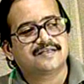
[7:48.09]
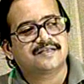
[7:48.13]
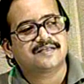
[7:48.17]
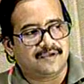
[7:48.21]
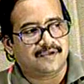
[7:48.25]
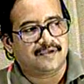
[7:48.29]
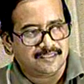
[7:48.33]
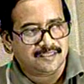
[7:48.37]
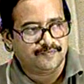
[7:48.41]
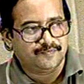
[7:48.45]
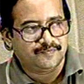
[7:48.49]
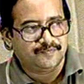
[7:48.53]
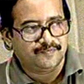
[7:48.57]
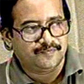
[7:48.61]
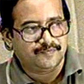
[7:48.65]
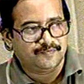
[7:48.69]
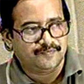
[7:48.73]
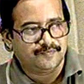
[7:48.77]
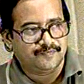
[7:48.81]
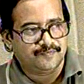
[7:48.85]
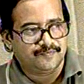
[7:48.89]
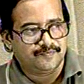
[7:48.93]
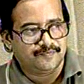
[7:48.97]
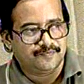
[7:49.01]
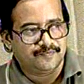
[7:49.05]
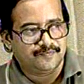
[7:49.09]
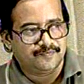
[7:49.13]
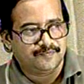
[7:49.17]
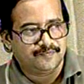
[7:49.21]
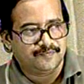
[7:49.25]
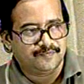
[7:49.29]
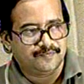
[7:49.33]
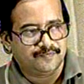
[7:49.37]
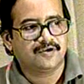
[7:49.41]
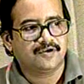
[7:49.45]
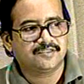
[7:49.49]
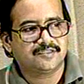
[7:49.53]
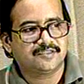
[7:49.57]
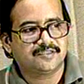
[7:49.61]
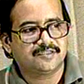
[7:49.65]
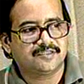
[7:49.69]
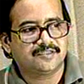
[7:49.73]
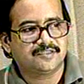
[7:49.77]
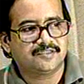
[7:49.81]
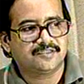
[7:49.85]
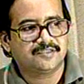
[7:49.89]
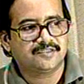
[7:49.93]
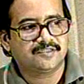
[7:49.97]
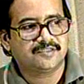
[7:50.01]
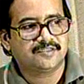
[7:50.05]
as per our Gram-Schmidt orthogonalization
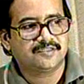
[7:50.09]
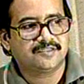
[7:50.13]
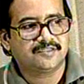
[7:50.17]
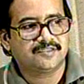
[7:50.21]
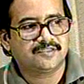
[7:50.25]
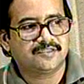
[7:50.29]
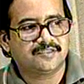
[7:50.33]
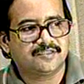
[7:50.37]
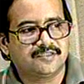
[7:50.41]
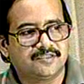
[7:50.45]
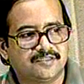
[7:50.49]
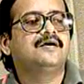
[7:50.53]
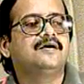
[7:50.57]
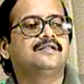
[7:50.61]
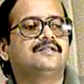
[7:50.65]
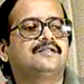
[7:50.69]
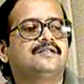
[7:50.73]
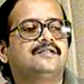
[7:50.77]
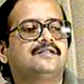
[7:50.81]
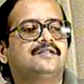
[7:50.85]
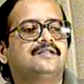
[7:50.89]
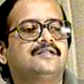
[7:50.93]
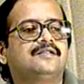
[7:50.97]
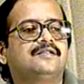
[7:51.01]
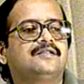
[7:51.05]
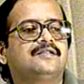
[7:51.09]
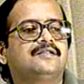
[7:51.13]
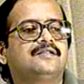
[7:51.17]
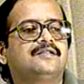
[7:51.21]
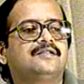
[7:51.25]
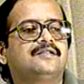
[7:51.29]
procedure, the correlator